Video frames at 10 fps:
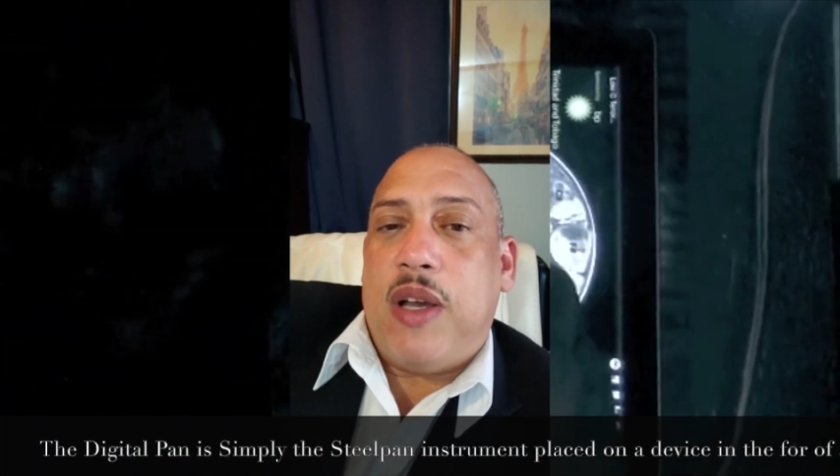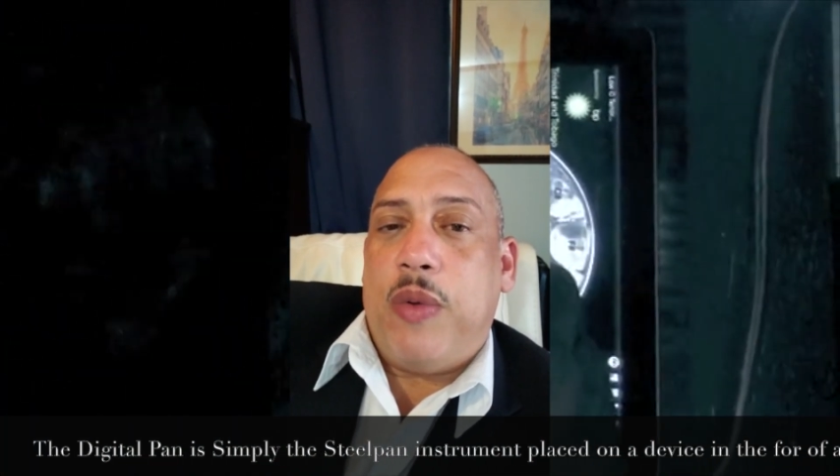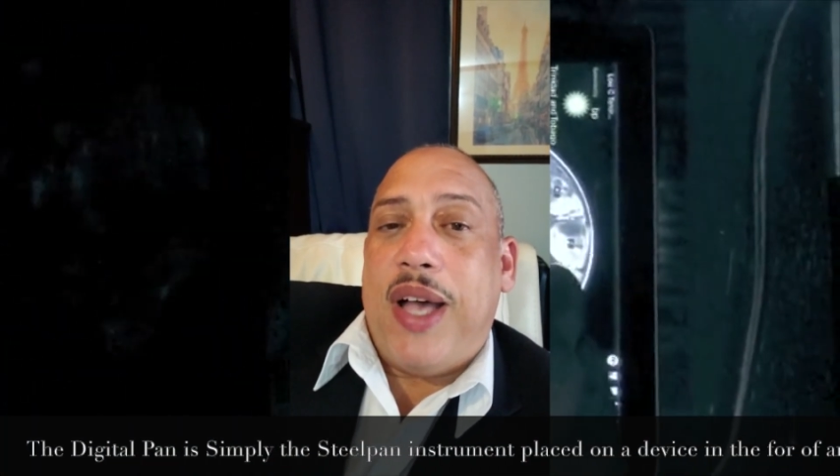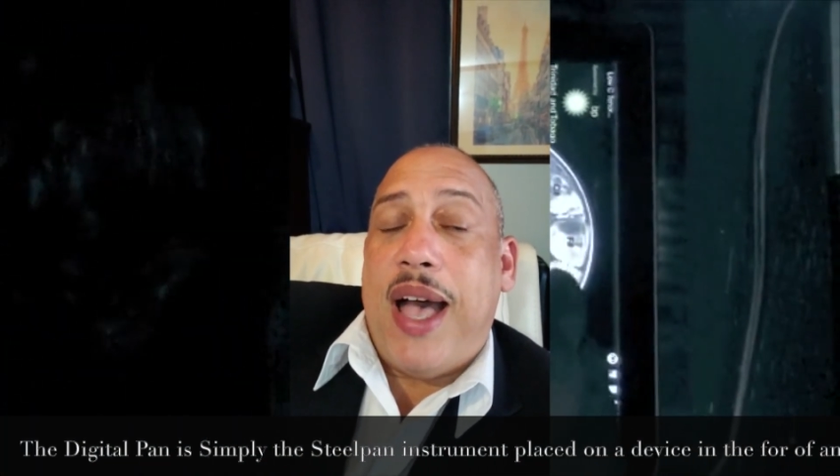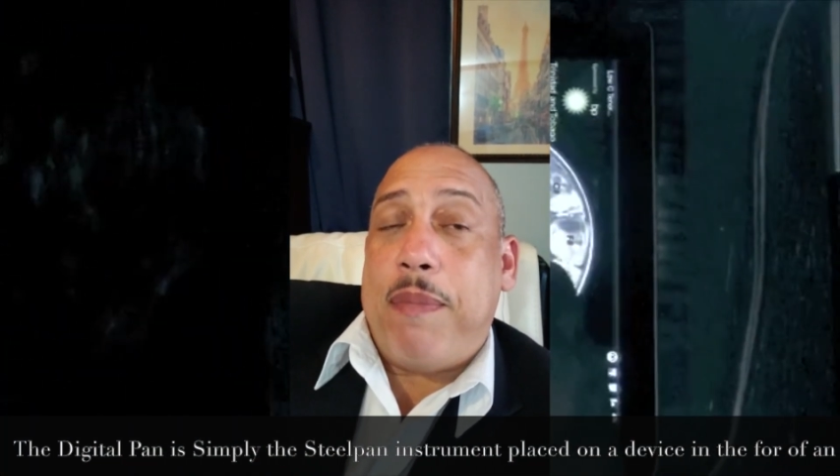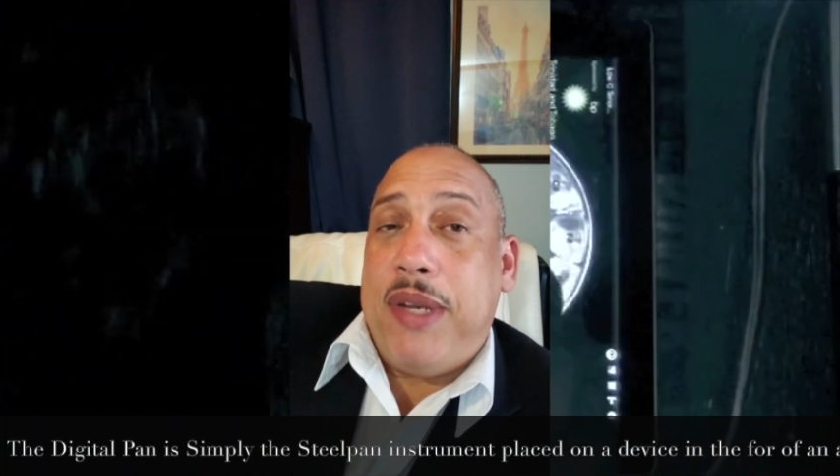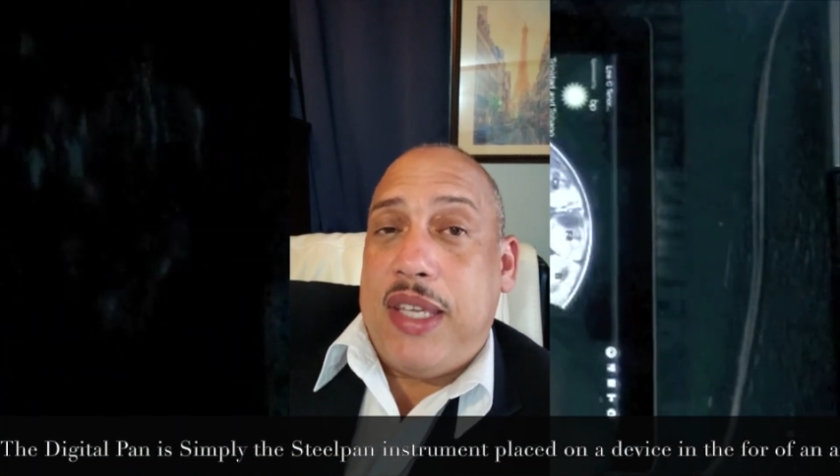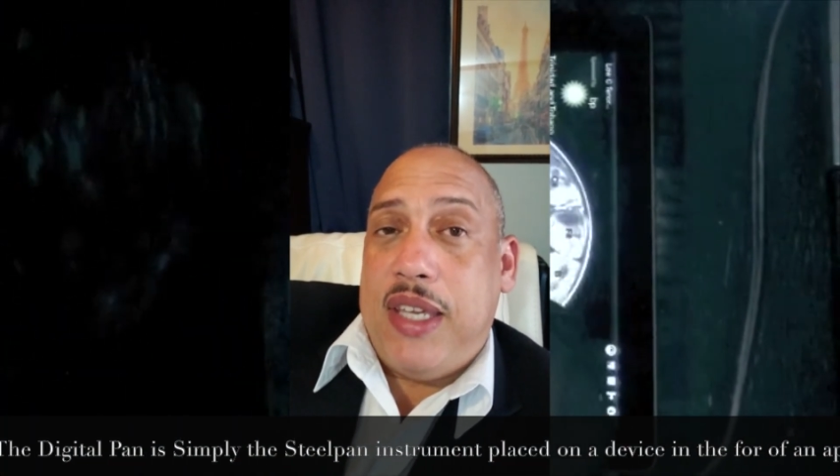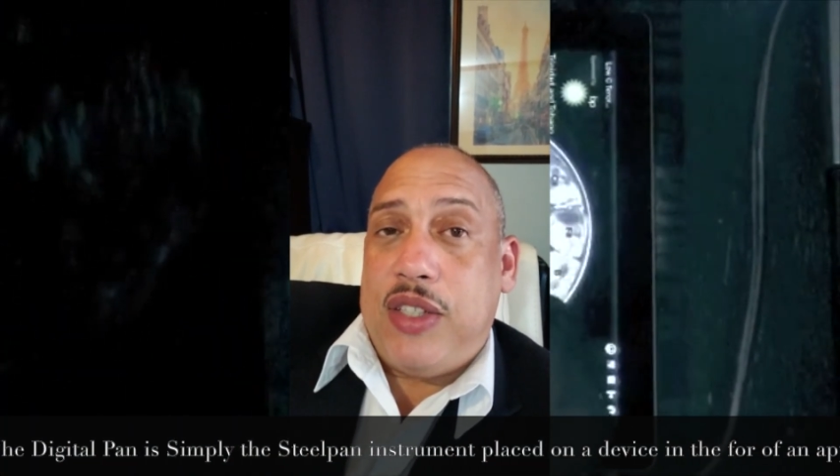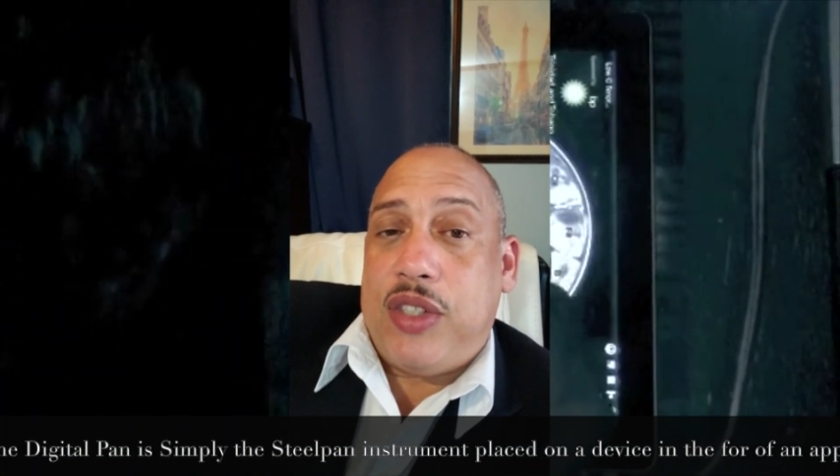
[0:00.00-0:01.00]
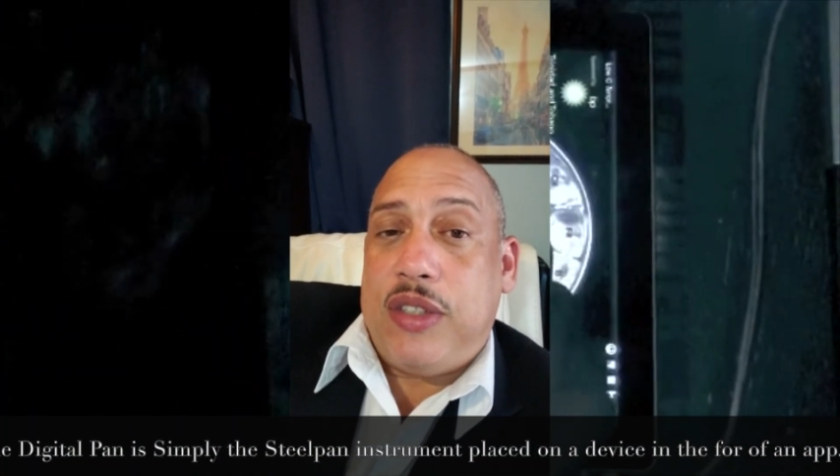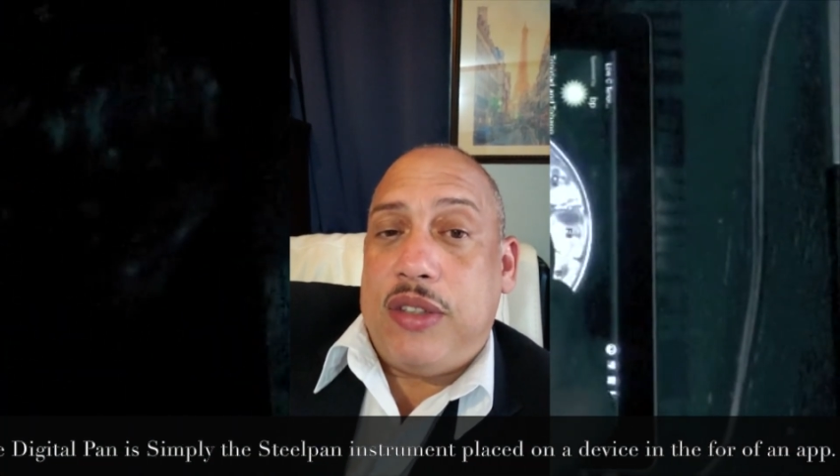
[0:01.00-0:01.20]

our application,